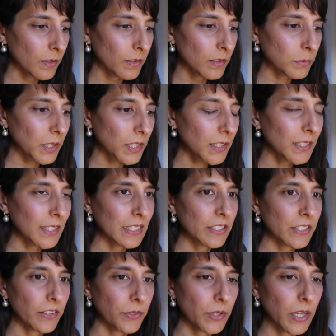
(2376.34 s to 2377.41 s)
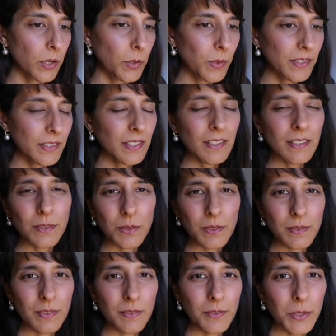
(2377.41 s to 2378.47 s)
Swati Nakshatra, I always think it's
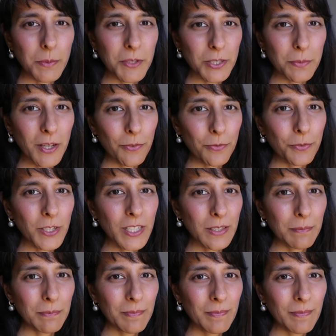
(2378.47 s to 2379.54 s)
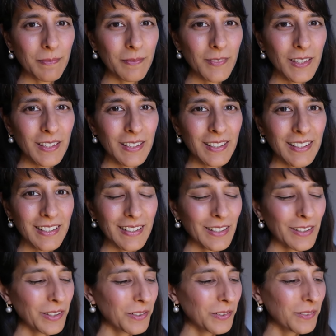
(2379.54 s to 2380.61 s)
very much about freedom,
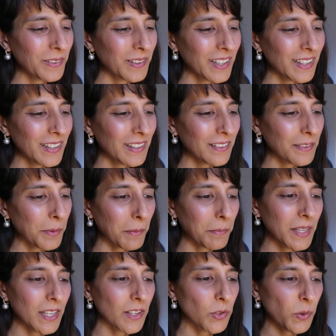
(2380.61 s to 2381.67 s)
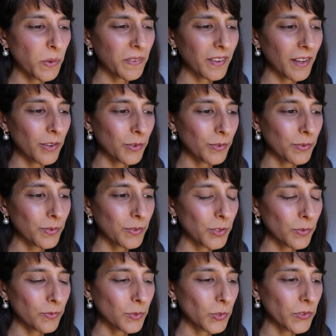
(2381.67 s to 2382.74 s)
you know, and it's about being yourself,
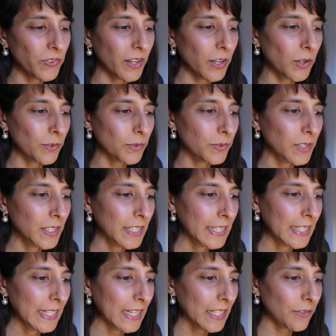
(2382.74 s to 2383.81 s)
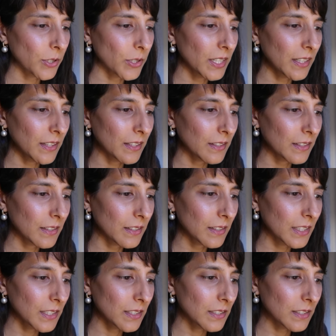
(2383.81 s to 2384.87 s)
your full self. And I've got here that
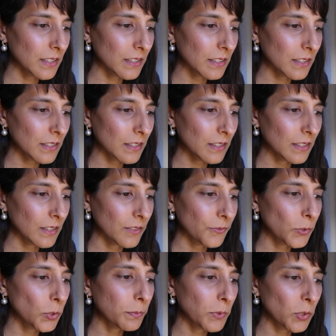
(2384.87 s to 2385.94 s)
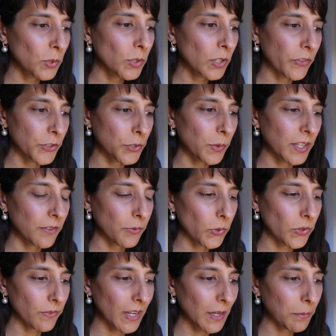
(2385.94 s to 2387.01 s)
this full moon on the
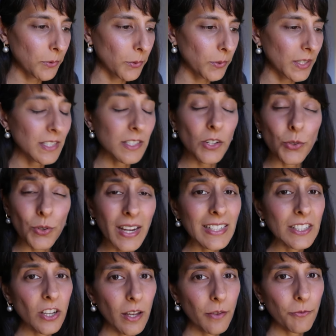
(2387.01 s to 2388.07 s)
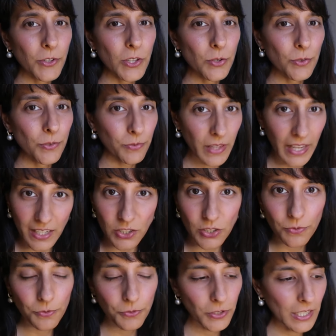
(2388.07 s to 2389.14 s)
twenty-fourth of April is a great time for you to reflect
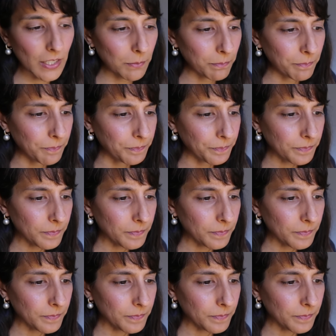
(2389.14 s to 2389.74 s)
on freedom